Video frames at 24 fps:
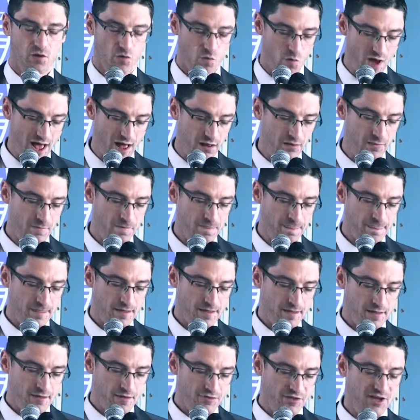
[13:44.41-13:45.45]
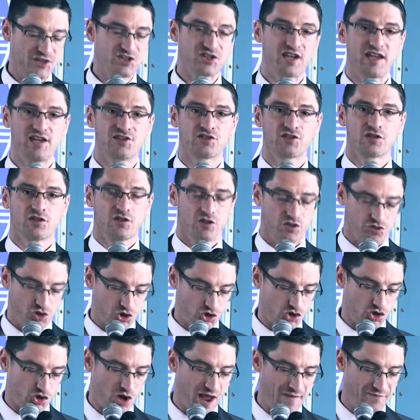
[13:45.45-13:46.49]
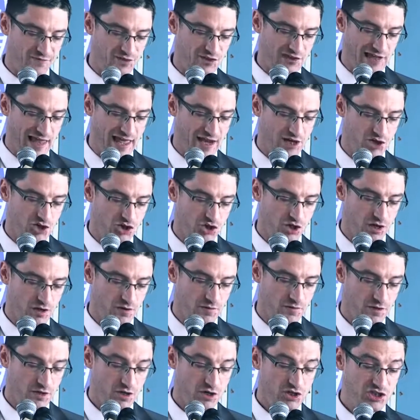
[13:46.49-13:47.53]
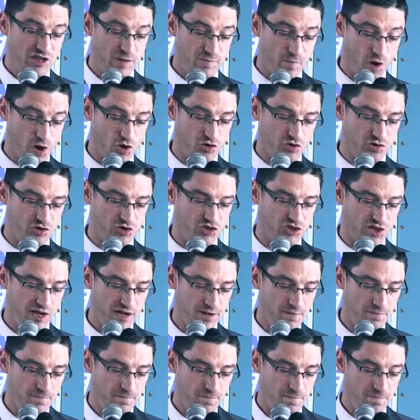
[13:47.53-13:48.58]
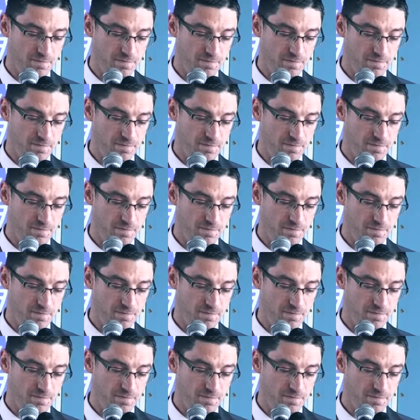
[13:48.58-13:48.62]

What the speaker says: Well, this is the translation. Democracy,